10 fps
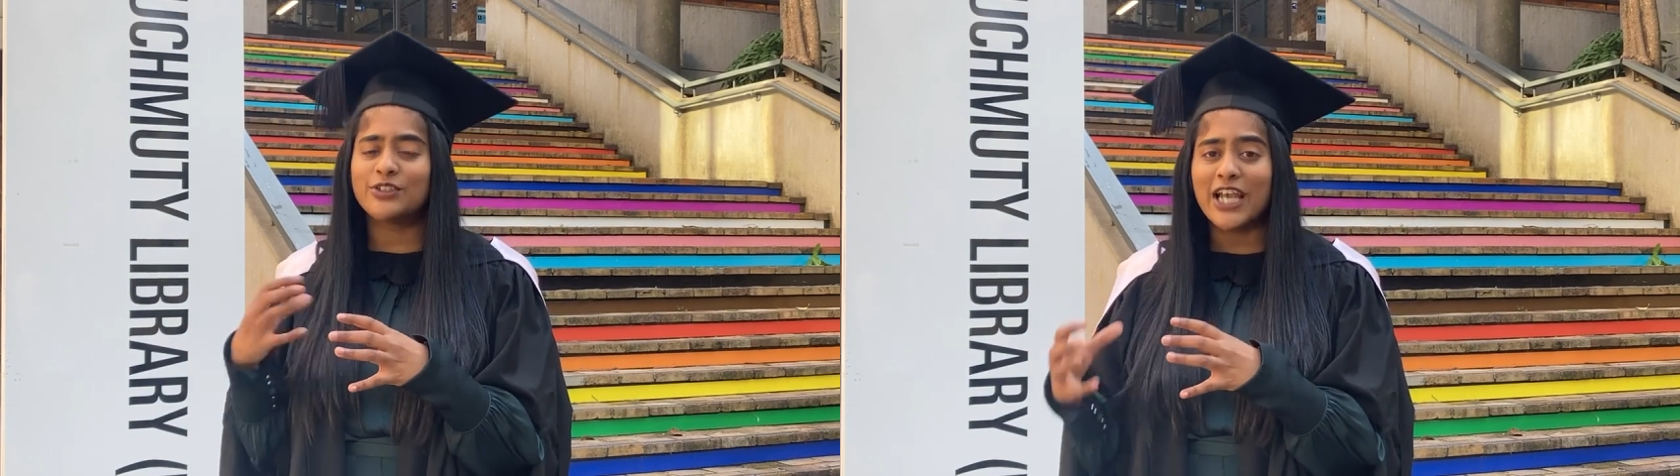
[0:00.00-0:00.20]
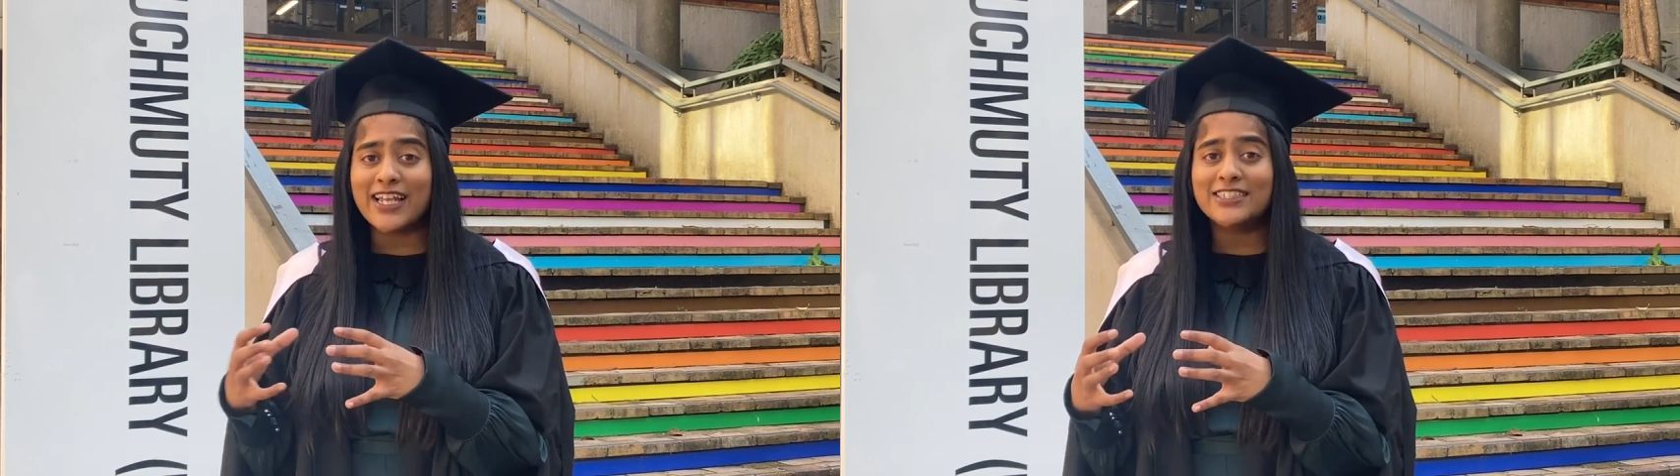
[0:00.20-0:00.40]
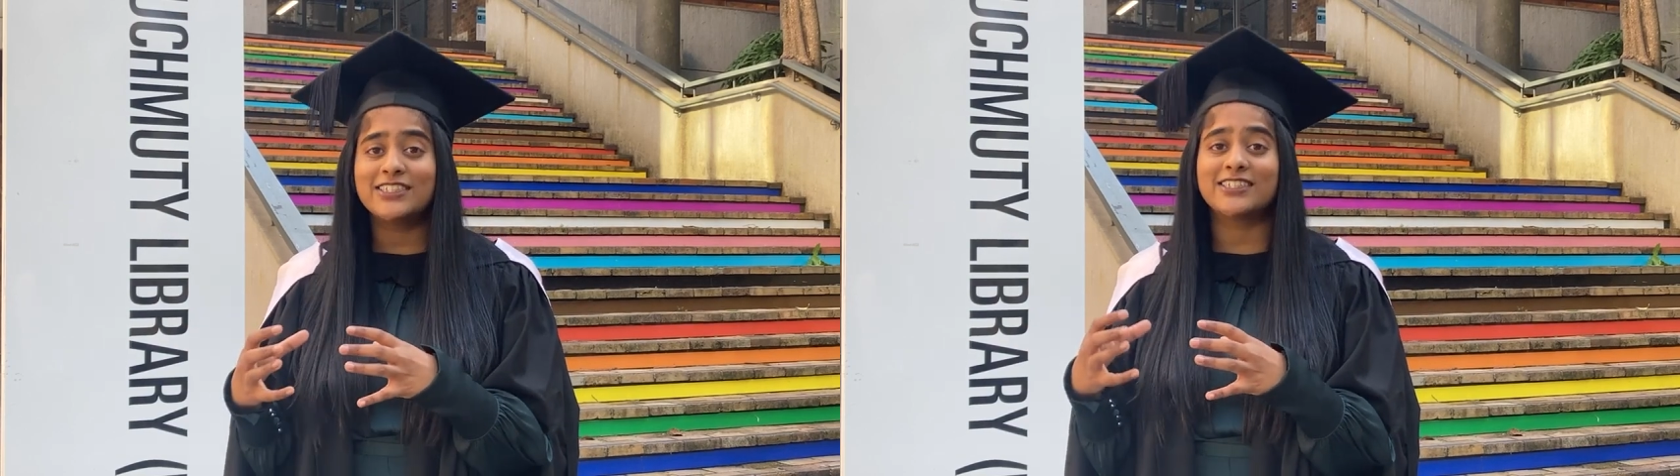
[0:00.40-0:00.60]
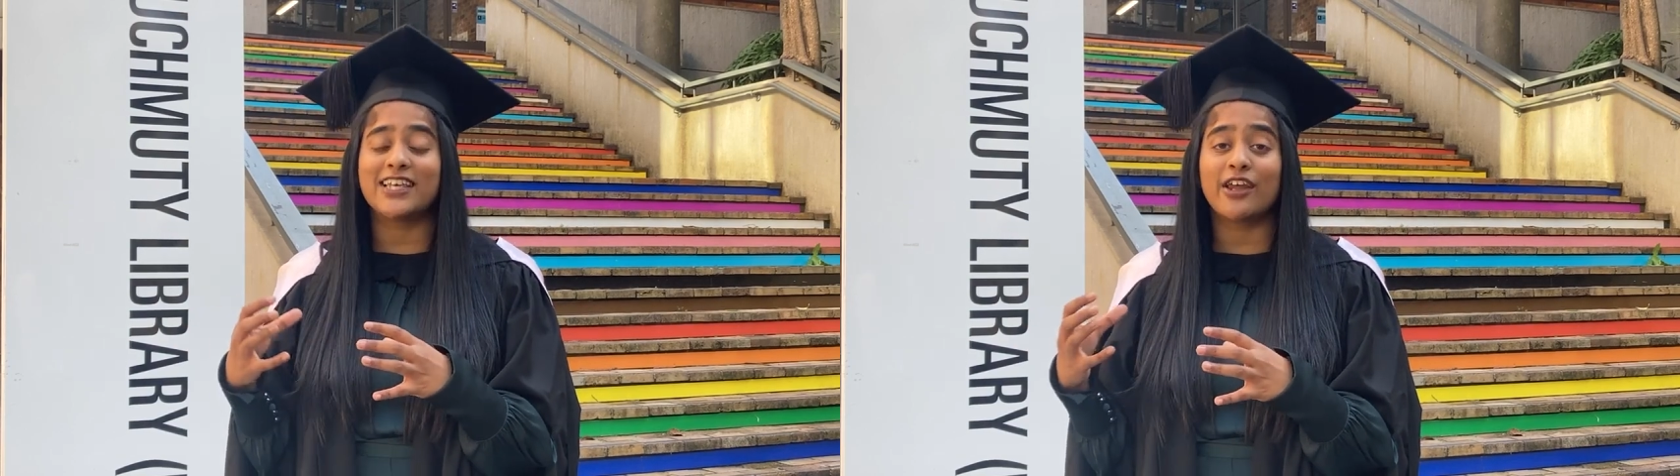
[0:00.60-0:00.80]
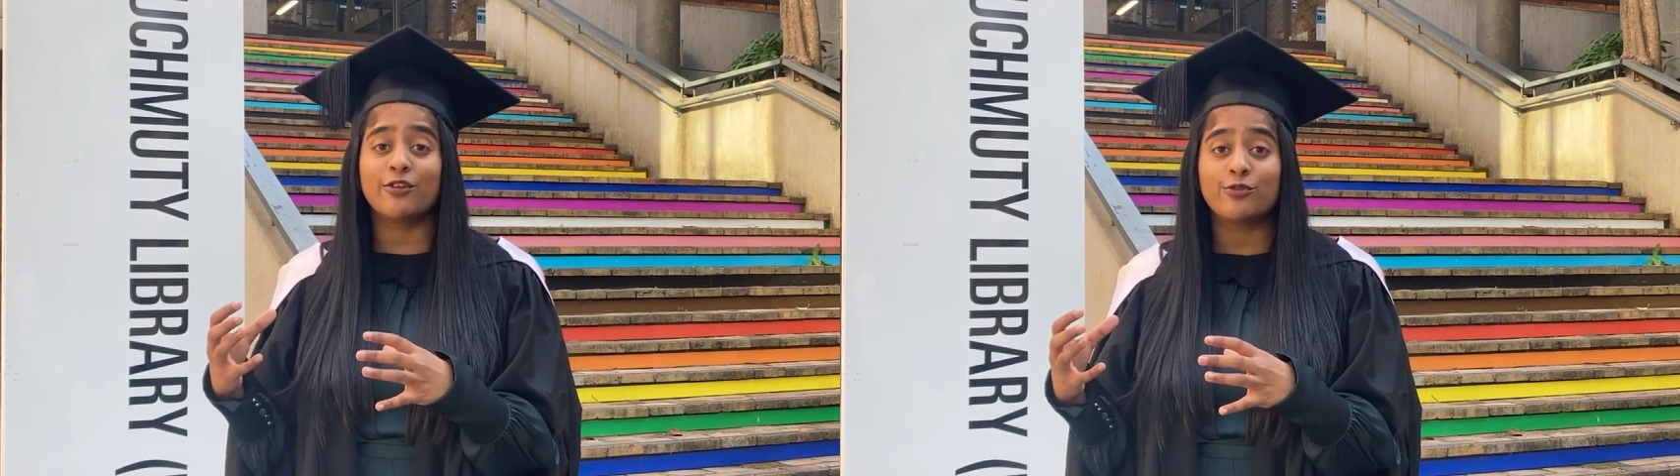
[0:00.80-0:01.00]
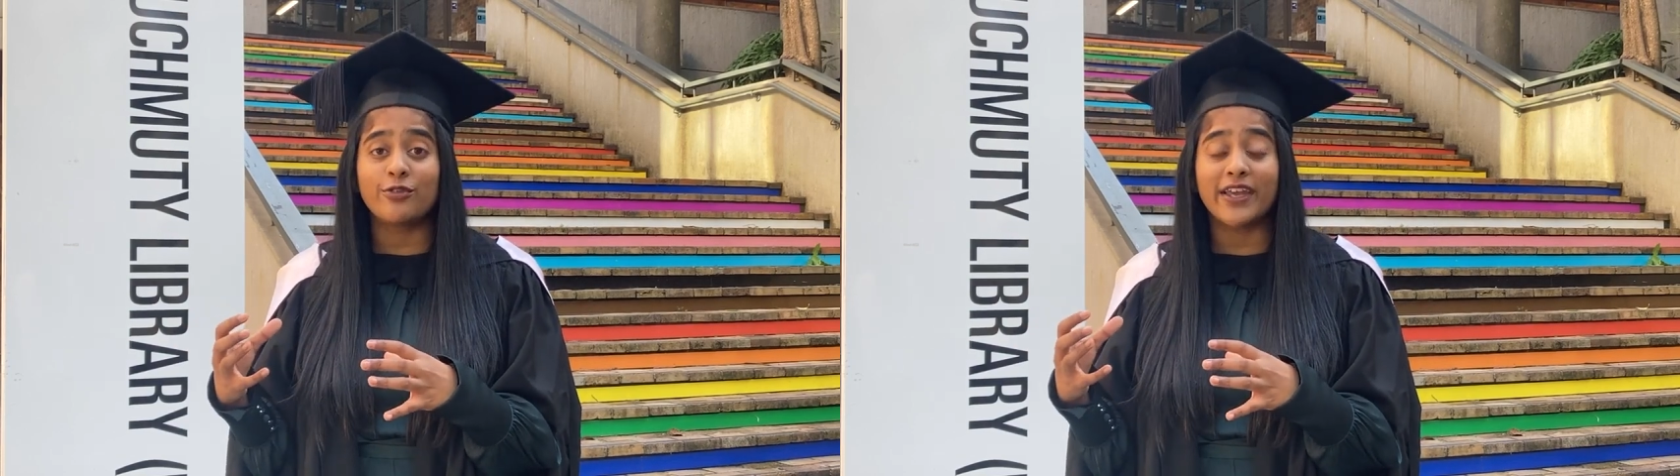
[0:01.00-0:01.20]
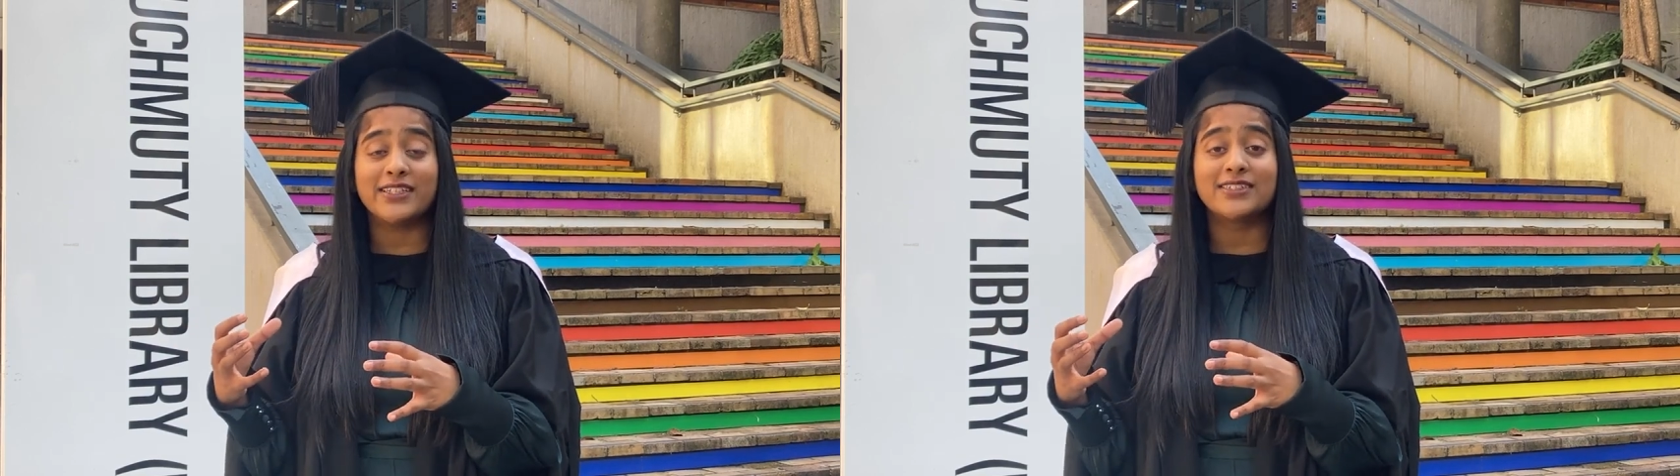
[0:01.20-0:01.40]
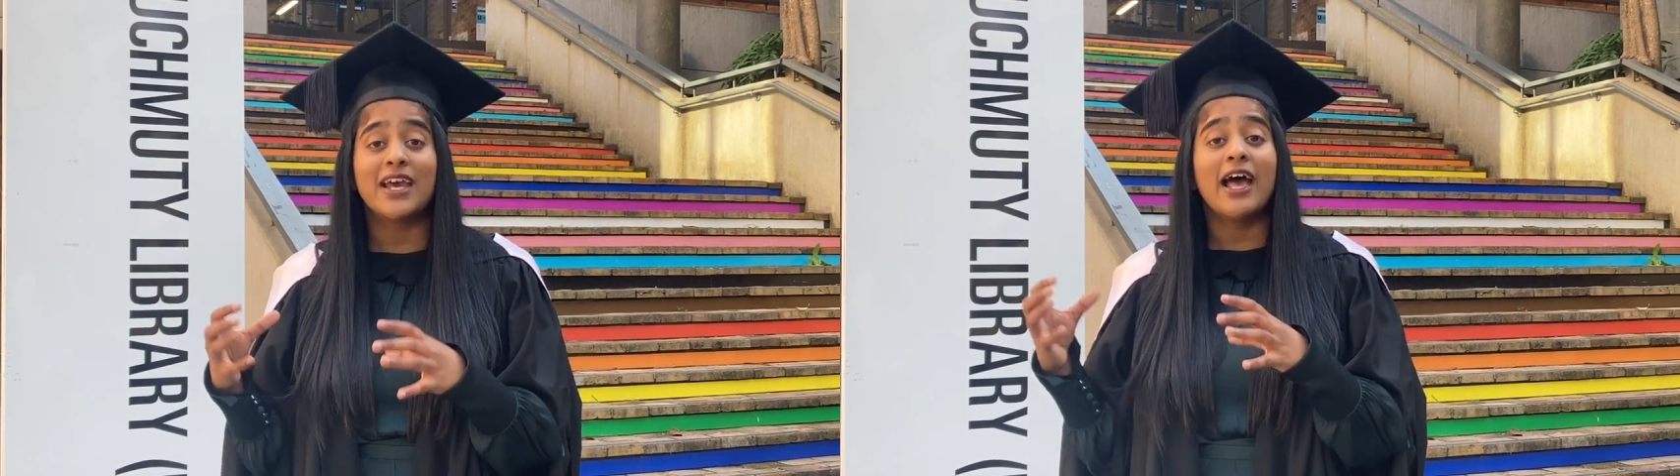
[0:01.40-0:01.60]
challenges that I
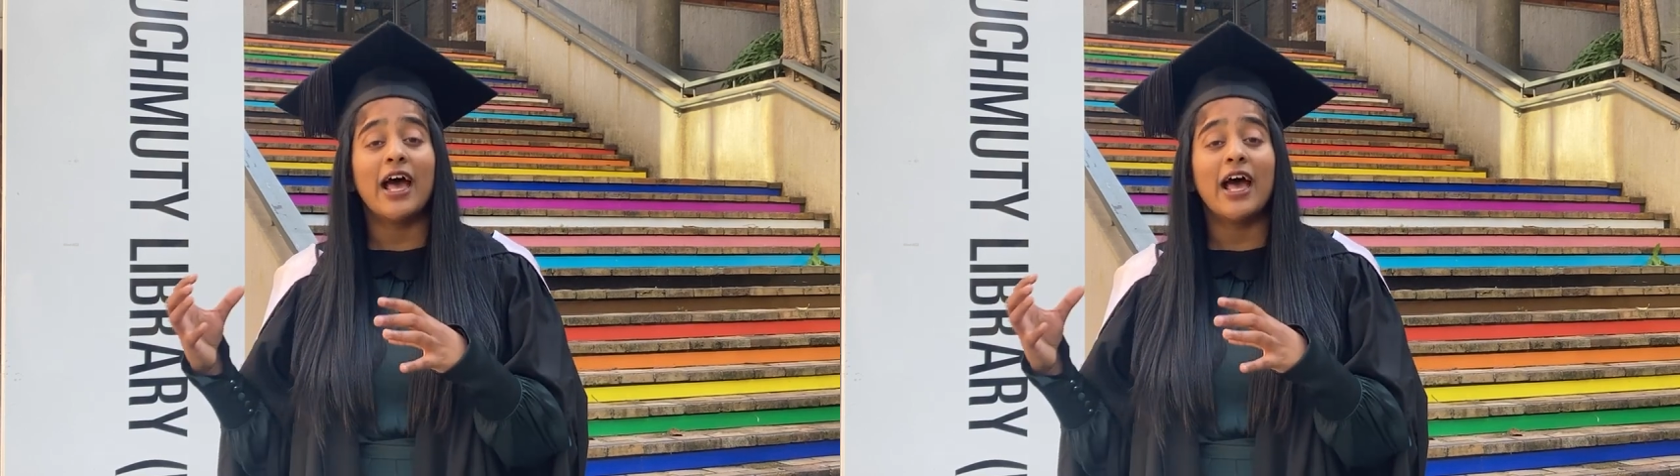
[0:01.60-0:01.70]
faced,